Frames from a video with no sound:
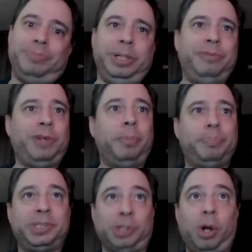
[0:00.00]
But he
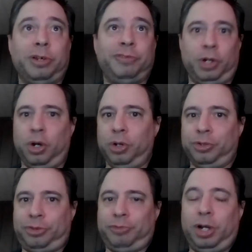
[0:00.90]
felt sorry for
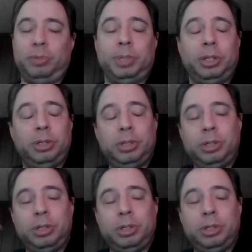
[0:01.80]
Earth Realm.